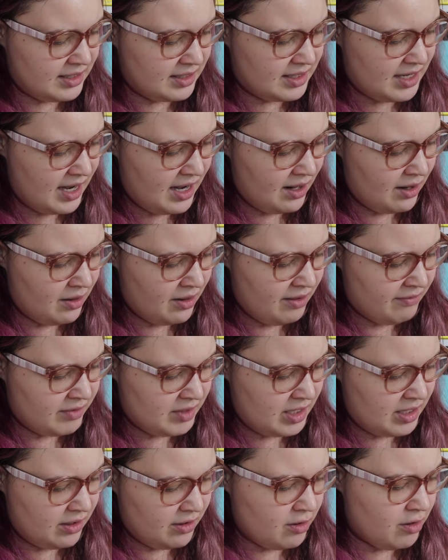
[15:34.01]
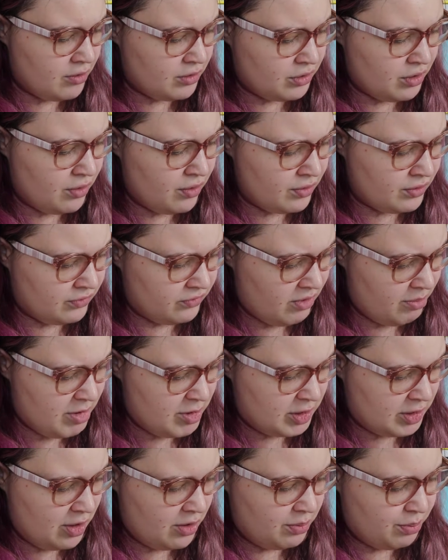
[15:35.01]
the tale of a hero told from
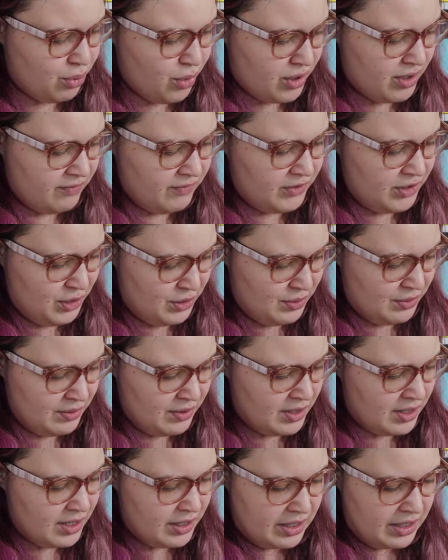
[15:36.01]
his own point of view,